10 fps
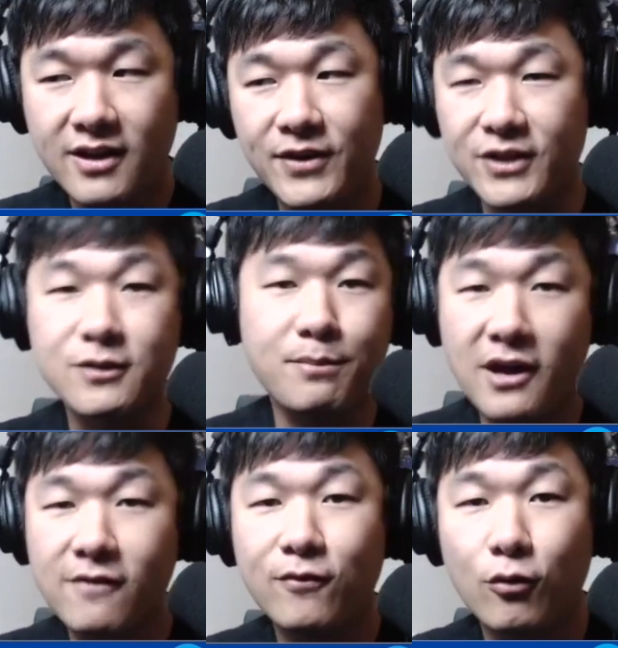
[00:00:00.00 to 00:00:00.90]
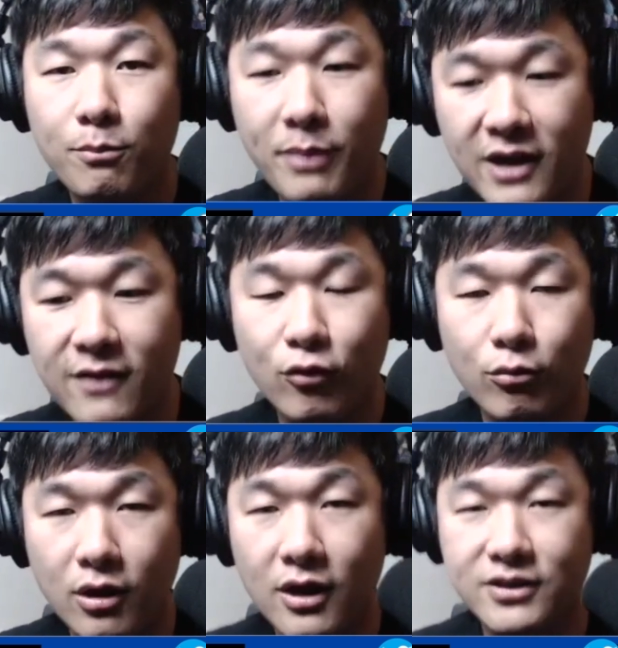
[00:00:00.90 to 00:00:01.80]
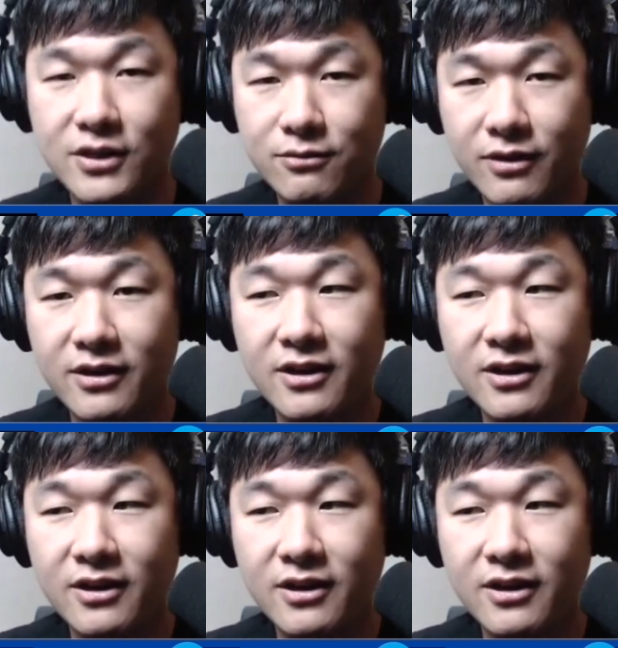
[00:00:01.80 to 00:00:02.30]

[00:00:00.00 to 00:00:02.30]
It's a painful process, right?